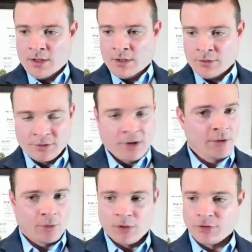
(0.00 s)
Here's
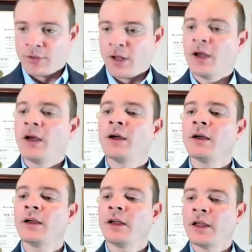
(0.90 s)
another question.
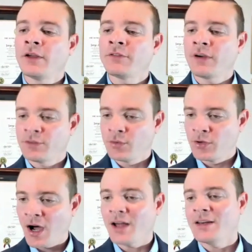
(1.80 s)
If I do
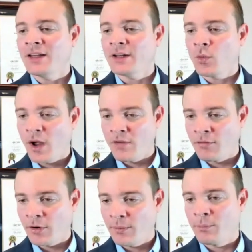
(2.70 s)
not need a
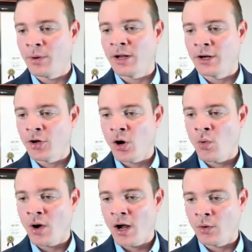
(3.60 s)
waiver, but I
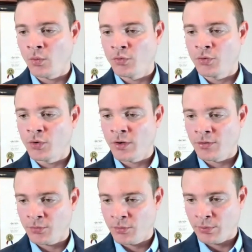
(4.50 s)
know I will do
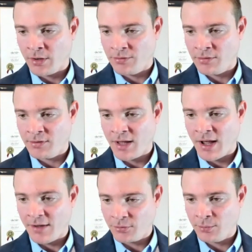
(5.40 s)
consular process
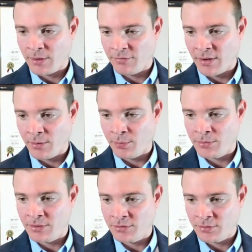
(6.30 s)
after my family
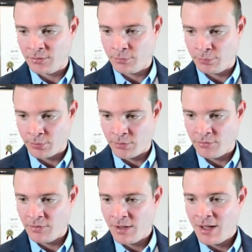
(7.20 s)
petition is
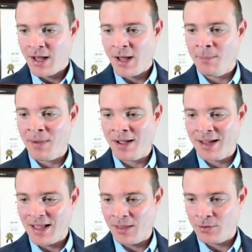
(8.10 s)
approved, Am I
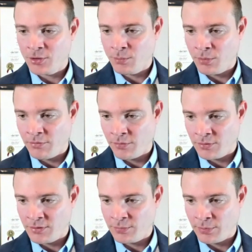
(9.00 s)
eligible
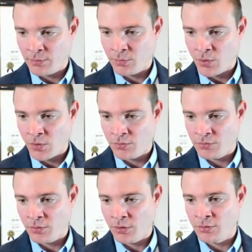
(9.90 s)
for this parole
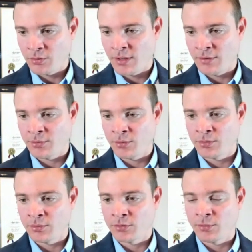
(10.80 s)
so I don't have to
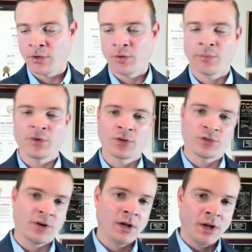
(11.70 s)
return to my home
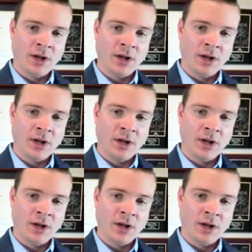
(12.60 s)
country?